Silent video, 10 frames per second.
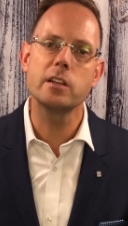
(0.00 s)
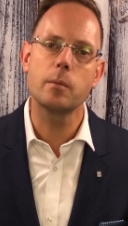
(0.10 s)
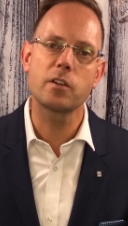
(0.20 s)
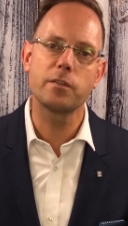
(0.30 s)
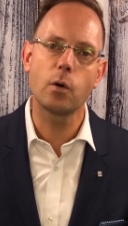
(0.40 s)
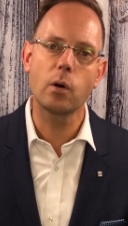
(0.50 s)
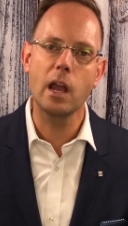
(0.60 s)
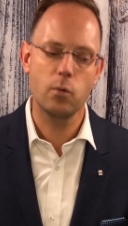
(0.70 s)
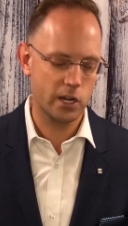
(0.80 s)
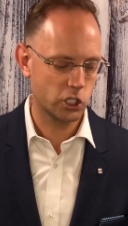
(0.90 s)
Number 4
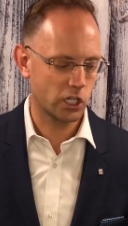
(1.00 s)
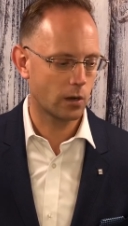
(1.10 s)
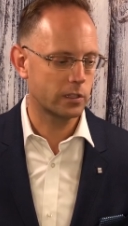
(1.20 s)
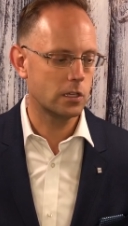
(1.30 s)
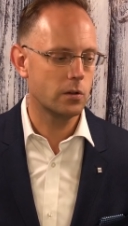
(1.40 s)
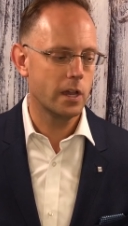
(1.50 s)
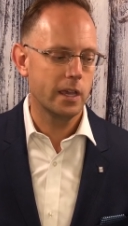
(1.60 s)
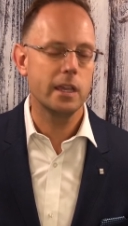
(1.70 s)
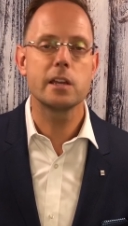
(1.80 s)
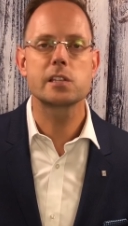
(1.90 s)
I want to share with you
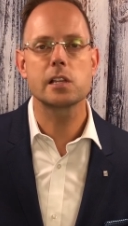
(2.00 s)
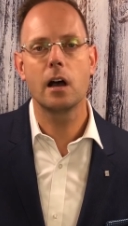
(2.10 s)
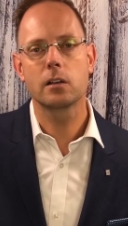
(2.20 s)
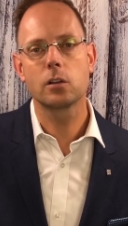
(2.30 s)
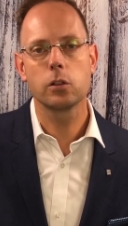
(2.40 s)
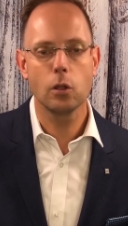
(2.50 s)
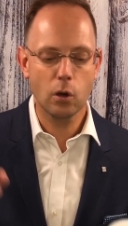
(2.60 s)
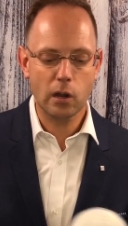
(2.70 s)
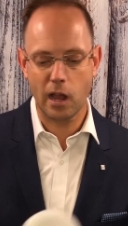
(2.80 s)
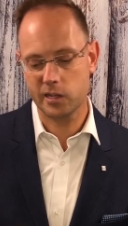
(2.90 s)
is
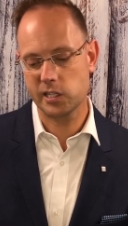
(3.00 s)
Clorox.